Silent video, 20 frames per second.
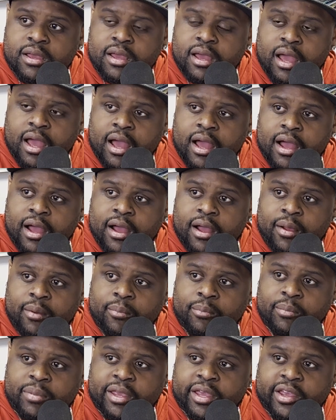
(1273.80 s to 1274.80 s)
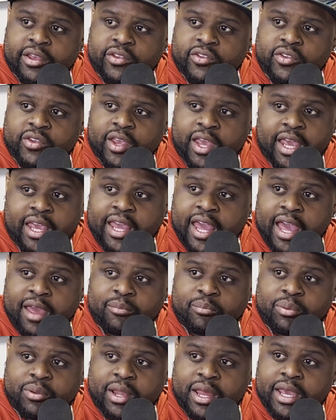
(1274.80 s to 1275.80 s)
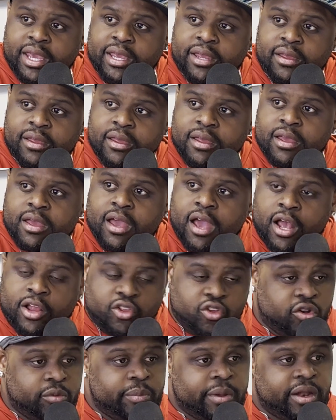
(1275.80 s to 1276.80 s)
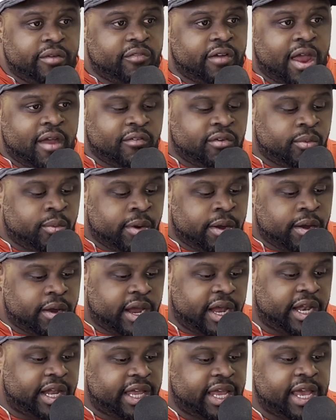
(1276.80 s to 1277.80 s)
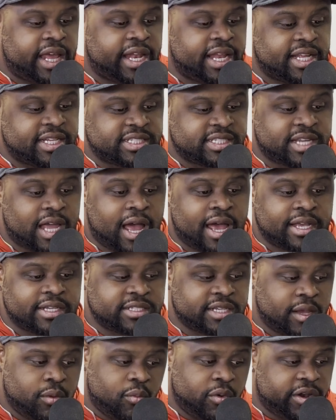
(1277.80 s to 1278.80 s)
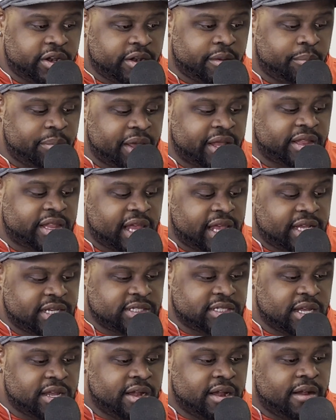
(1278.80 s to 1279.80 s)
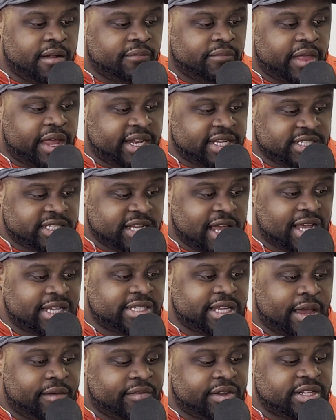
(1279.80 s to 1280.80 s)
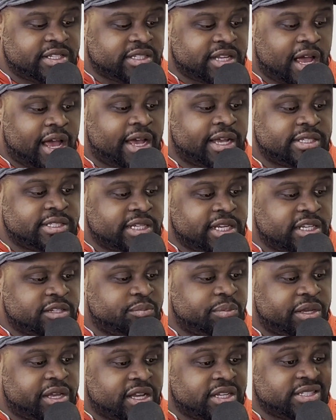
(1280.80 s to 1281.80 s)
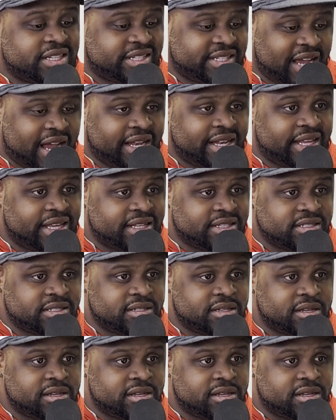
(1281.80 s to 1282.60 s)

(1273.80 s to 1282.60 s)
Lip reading: because he can play a little bit of everywhere. And again, his size. And one of the big things that is nice having his size is because of tight ends.